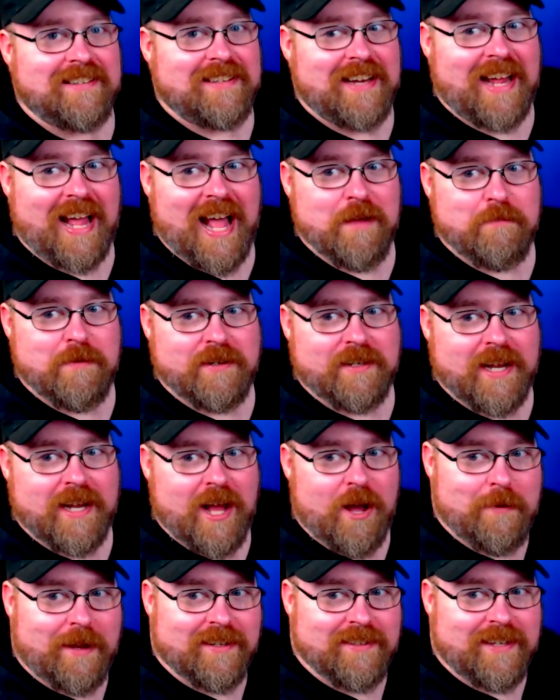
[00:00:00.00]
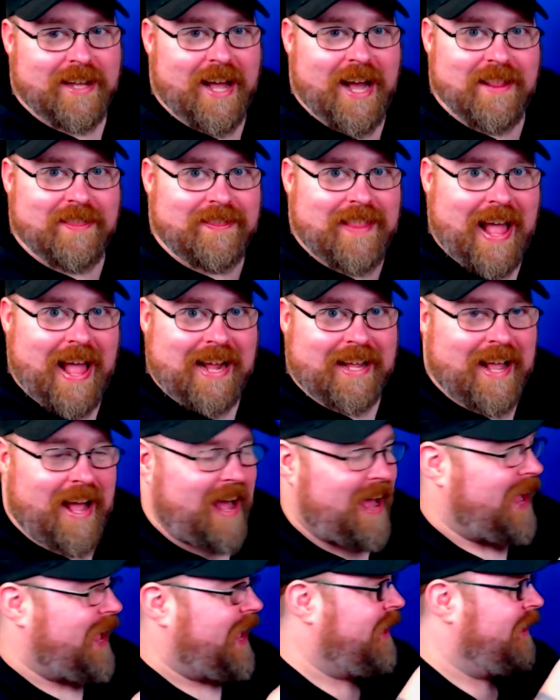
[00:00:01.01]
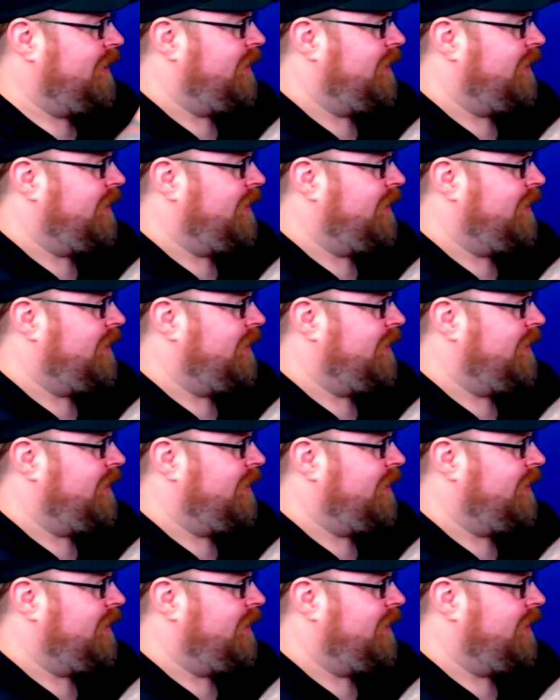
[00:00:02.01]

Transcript: to happen now because I got that guy.